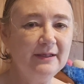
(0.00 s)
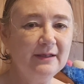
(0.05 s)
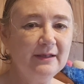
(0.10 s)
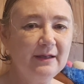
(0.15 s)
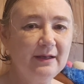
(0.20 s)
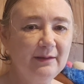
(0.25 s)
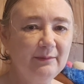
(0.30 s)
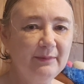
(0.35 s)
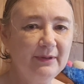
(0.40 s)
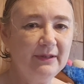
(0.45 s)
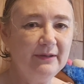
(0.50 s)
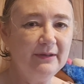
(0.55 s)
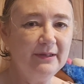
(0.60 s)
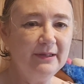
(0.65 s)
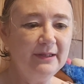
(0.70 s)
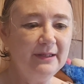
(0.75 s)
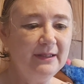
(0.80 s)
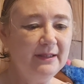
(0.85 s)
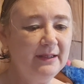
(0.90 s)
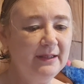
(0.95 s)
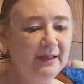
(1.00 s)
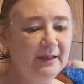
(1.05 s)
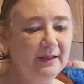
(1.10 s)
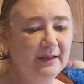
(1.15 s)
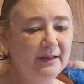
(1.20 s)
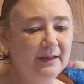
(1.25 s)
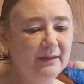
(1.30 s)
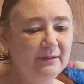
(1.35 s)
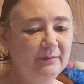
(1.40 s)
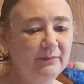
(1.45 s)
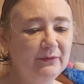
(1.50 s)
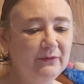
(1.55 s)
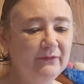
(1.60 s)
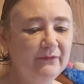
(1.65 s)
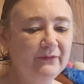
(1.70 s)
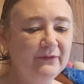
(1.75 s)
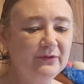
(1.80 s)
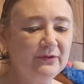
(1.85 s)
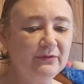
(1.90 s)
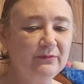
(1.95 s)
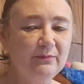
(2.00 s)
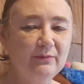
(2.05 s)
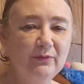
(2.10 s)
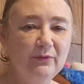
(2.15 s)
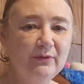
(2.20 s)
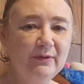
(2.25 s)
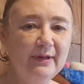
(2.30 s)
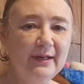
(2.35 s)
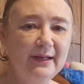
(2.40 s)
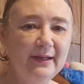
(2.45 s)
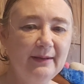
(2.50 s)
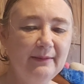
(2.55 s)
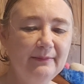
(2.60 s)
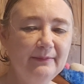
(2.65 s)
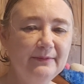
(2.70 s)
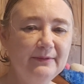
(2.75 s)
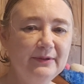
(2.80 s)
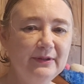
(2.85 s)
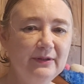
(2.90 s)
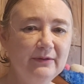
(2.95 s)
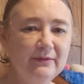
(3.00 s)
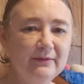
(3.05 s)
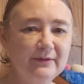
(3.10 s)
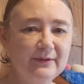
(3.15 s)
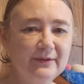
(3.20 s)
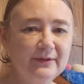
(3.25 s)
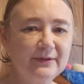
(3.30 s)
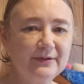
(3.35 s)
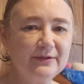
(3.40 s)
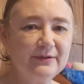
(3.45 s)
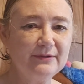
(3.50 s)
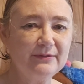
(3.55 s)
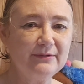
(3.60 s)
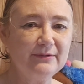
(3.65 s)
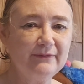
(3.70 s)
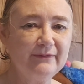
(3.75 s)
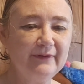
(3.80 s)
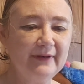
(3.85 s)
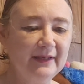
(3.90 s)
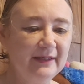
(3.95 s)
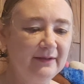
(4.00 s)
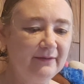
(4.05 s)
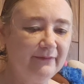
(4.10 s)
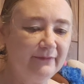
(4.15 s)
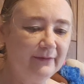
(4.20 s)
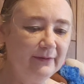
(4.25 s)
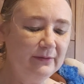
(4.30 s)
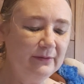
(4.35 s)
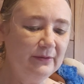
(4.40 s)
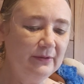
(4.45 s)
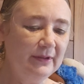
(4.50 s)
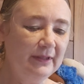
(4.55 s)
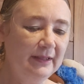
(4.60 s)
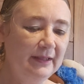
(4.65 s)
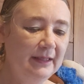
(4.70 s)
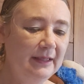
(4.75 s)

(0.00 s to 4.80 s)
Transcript: got married and moved to Moab in order to find food,